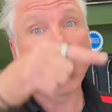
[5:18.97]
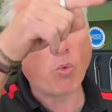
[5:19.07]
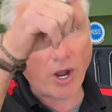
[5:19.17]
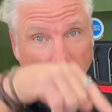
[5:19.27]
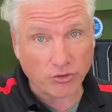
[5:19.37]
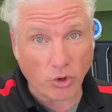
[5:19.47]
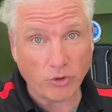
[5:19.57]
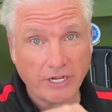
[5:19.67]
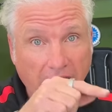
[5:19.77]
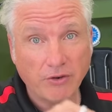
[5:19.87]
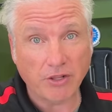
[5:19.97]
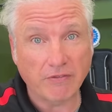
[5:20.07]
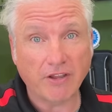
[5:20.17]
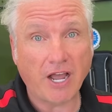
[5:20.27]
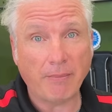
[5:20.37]
While you're scrolling down there to
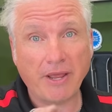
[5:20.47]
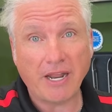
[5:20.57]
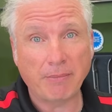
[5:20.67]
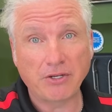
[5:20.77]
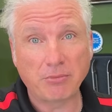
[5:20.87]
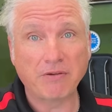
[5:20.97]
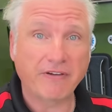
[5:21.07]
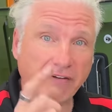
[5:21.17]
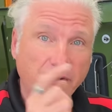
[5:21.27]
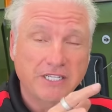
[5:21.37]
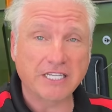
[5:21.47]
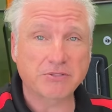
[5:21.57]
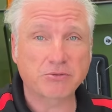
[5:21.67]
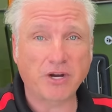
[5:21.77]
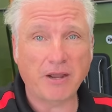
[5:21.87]
leave a comment, how about do me a favor, hit that
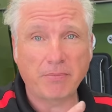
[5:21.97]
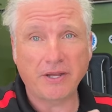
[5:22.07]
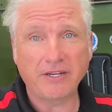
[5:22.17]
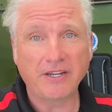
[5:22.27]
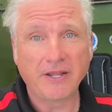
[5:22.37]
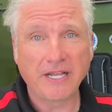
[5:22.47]
subscribe button,